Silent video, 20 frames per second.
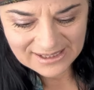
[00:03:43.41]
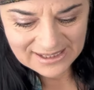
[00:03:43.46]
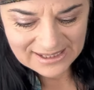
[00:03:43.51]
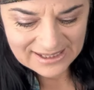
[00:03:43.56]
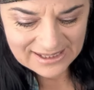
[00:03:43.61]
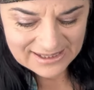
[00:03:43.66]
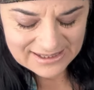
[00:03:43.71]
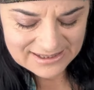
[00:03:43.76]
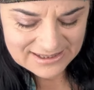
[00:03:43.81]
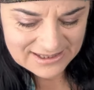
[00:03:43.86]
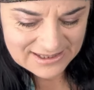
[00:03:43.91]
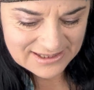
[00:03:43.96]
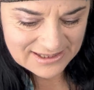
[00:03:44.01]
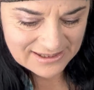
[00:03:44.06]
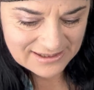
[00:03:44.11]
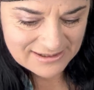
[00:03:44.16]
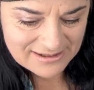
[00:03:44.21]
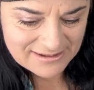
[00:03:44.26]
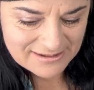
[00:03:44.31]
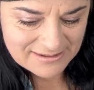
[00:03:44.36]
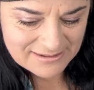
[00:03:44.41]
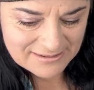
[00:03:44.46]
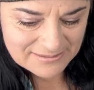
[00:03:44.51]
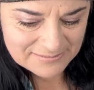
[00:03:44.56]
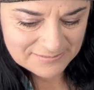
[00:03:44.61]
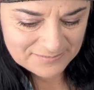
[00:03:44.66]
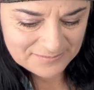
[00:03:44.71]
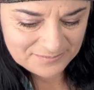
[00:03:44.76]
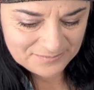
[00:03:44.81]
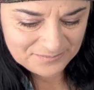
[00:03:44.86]
And
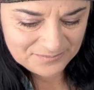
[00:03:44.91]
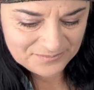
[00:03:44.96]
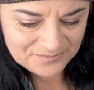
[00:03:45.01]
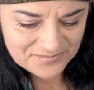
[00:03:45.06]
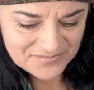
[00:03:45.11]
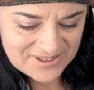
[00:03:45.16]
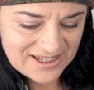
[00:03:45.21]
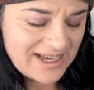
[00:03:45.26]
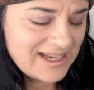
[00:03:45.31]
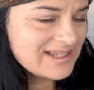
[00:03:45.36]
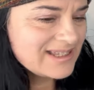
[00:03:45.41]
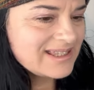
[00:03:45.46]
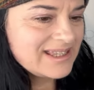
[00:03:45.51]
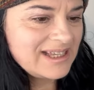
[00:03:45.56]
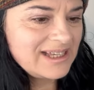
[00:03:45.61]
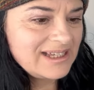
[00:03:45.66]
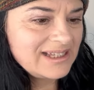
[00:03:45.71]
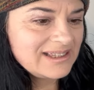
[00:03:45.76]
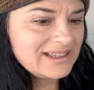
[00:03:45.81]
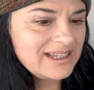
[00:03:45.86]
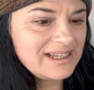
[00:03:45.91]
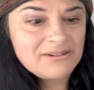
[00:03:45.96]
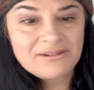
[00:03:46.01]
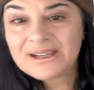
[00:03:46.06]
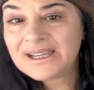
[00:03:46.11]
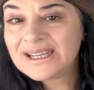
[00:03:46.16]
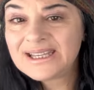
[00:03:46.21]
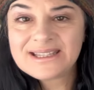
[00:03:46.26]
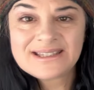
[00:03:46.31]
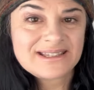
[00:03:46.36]
um, yes, there, there
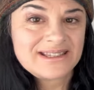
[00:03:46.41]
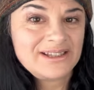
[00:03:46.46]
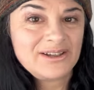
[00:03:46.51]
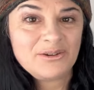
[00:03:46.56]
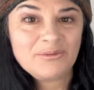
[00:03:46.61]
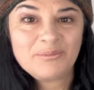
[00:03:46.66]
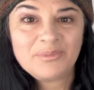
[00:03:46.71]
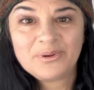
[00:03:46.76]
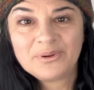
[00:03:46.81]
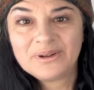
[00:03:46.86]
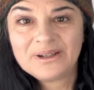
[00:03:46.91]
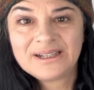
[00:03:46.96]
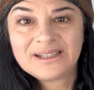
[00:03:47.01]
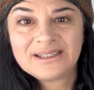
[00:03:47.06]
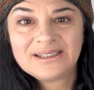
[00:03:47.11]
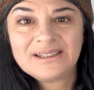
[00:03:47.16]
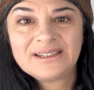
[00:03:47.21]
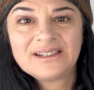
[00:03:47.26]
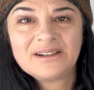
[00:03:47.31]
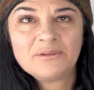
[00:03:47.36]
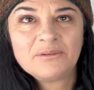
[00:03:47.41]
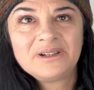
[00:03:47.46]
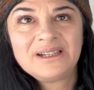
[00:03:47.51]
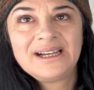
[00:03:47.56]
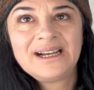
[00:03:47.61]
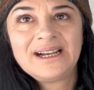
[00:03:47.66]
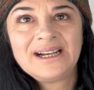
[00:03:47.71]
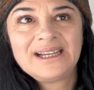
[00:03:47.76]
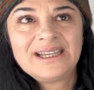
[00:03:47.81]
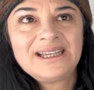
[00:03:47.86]
is no point. You know, we
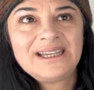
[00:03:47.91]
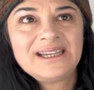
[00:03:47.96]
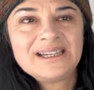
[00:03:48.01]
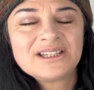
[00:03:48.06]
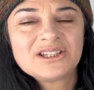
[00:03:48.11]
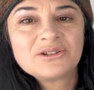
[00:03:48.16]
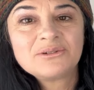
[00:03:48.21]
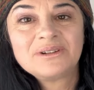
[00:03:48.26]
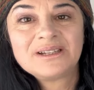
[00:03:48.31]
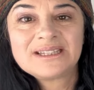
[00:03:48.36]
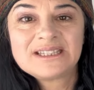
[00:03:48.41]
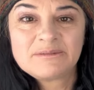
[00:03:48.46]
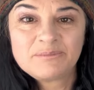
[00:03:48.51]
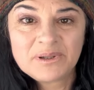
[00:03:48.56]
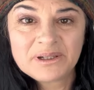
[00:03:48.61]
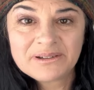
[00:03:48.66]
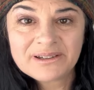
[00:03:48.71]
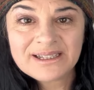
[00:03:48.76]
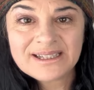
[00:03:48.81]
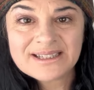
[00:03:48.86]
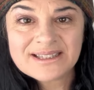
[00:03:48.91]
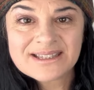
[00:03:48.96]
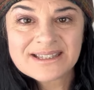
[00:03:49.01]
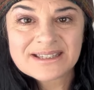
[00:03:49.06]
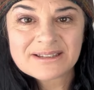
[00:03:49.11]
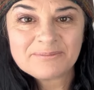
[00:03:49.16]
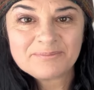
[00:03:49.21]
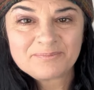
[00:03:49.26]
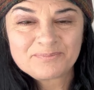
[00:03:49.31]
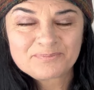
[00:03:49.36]
are here to experience.